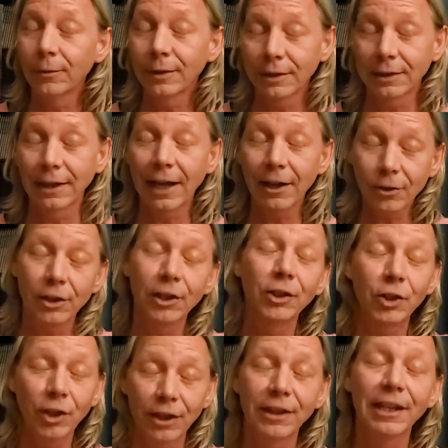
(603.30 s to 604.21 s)
was actually
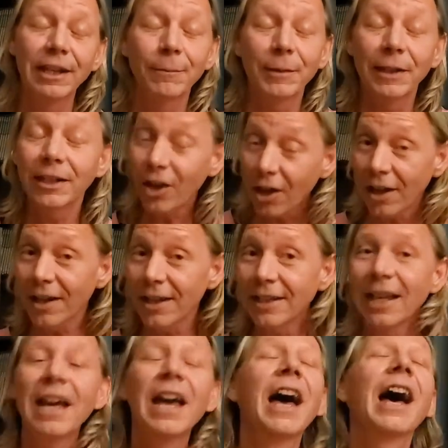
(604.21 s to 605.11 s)
a good thing
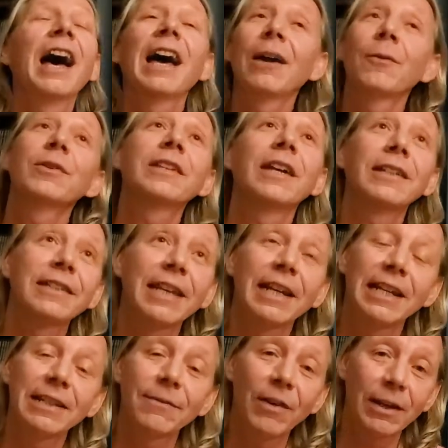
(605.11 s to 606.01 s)
because I was not
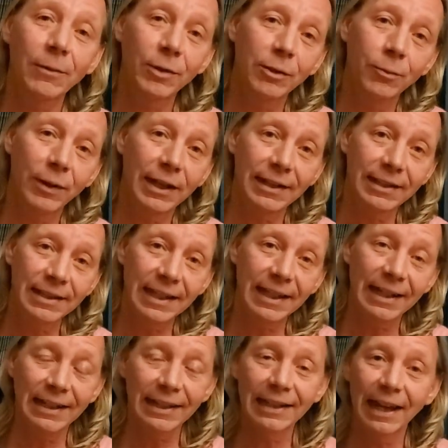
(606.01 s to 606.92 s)
satisfied with the way I
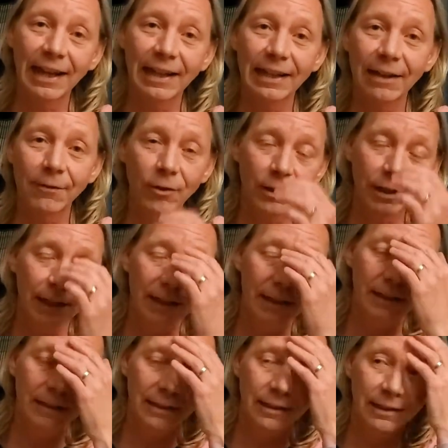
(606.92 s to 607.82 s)
sang it. I never
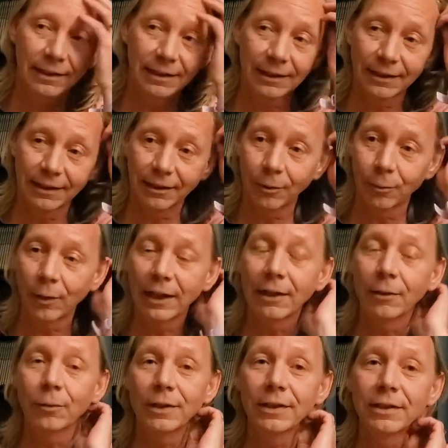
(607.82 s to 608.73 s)
liked the
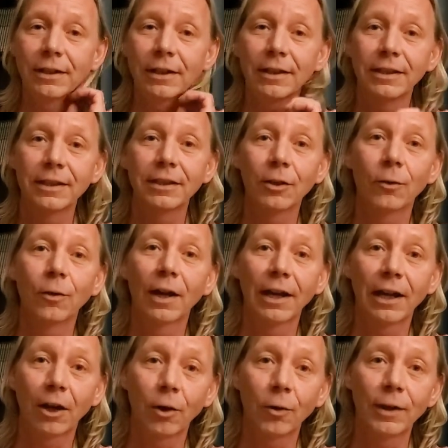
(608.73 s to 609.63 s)
way it was done, so
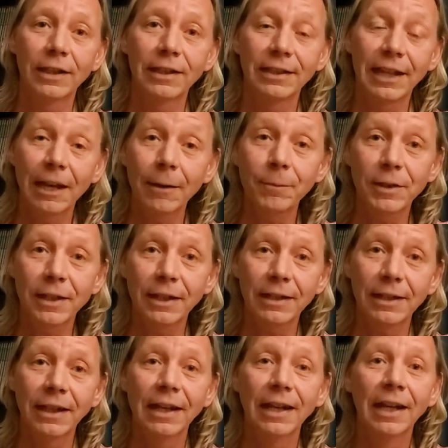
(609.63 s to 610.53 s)
I always kept
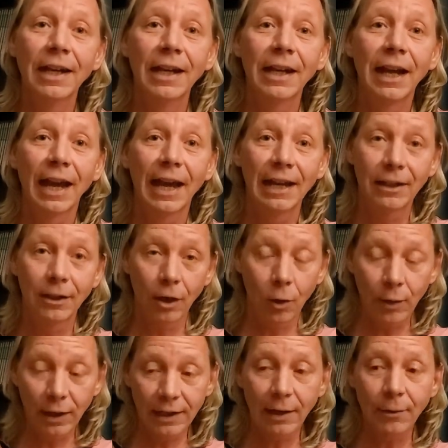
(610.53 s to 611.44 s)
it. And
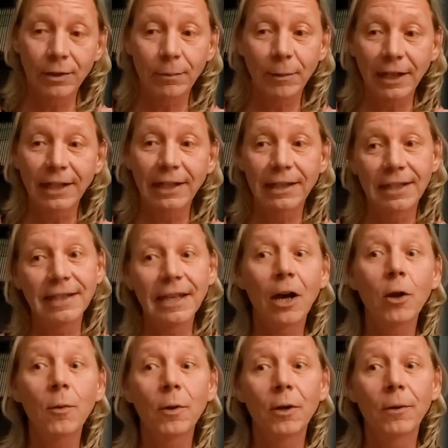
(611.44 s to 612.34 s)
knowing I was making this
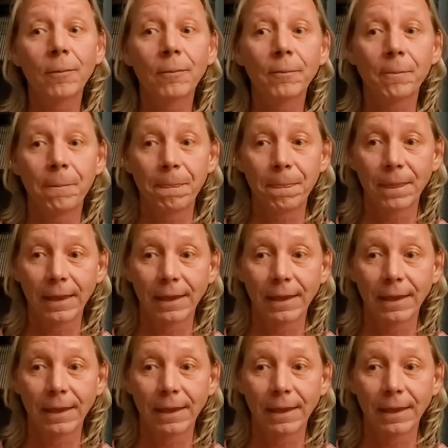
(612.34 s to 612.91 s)
album,